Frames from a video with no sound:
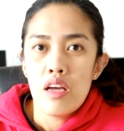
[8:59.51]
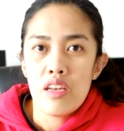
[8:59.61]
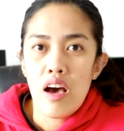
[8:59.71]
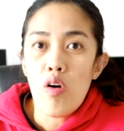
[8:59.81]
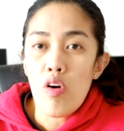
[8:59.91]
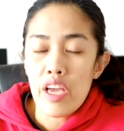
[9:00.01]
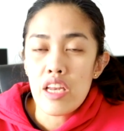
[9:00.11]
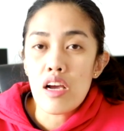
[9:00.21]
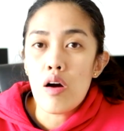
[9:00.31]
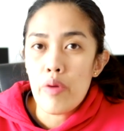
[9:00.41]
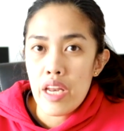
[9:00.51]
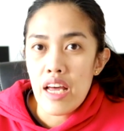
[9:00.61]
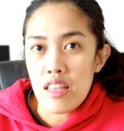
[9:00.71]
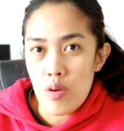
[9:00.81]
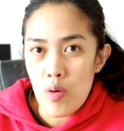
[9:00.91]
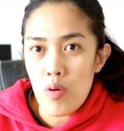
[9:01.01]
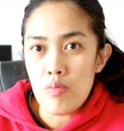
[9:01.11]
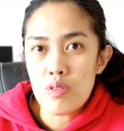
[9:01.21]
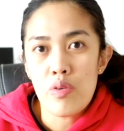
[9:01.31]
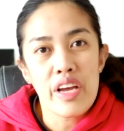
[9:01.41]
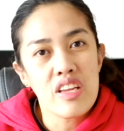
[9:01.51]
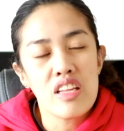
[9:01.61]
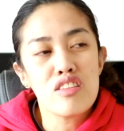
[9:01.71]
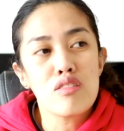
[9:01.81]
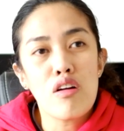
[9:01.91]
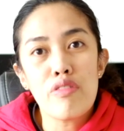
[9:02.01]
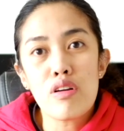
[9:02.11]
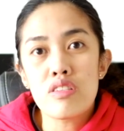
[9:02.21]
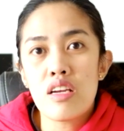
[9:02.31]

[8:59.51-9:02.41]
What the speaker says: na okay na gawin at home. So, ayan, na-discover ko si